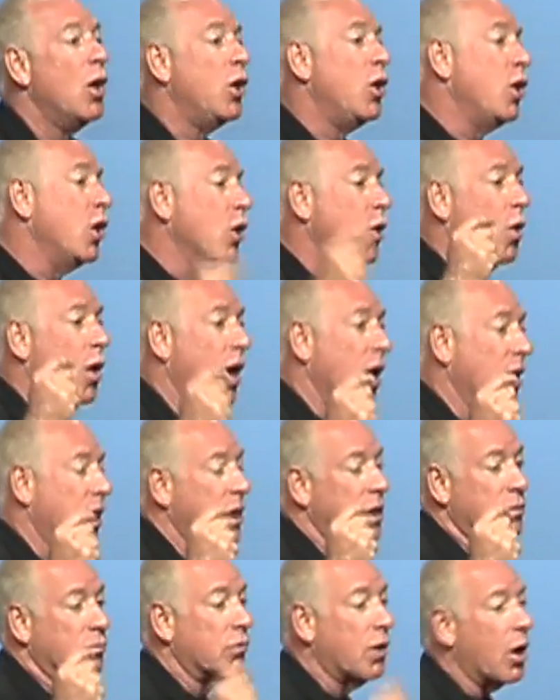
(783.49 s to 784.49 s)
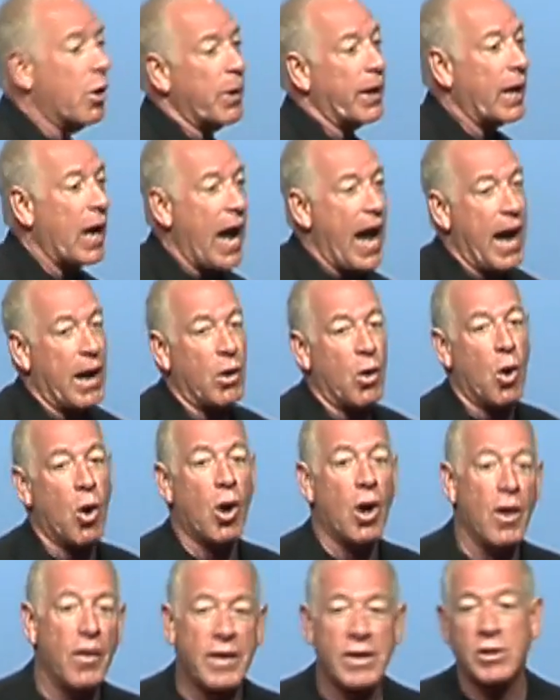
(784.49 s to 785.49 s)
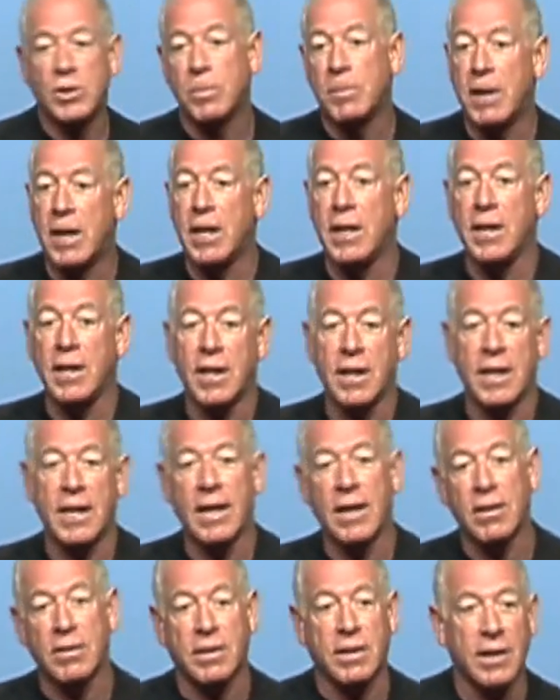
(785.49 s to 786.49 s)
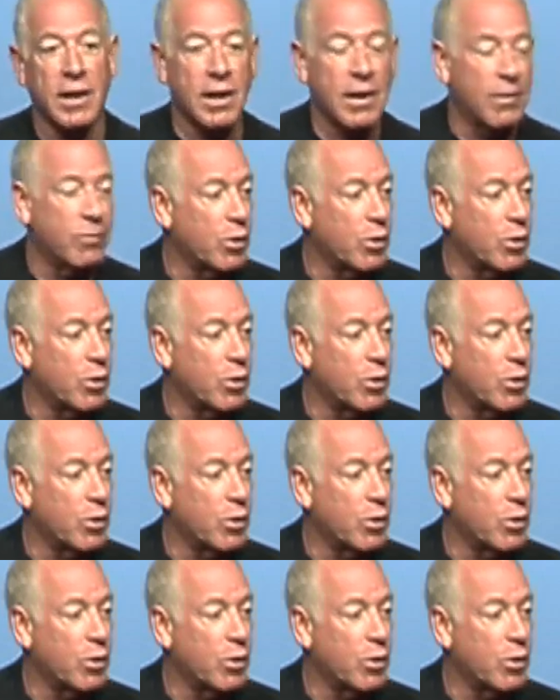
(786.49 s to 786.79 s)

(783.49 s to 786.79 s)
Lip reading: you are throwing out all this money on health care,